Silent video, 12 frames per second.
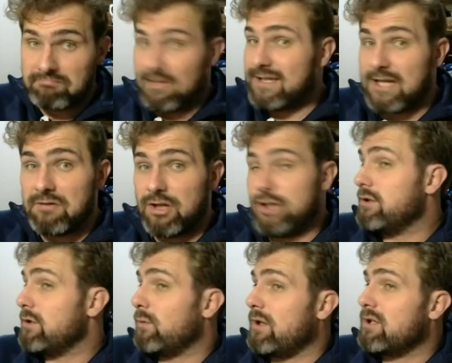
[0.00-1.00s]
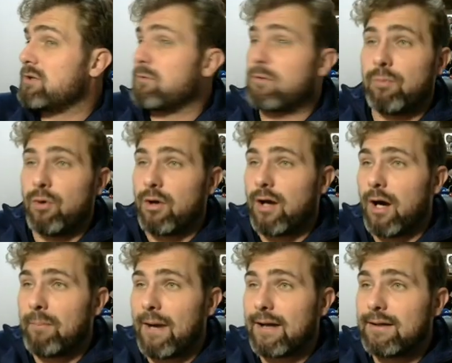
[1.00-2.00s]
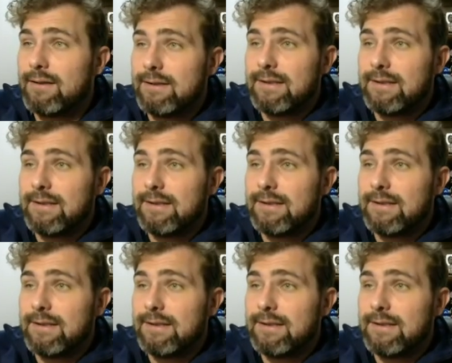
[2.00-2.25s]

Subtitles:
That is it. You use it once to pull a card back.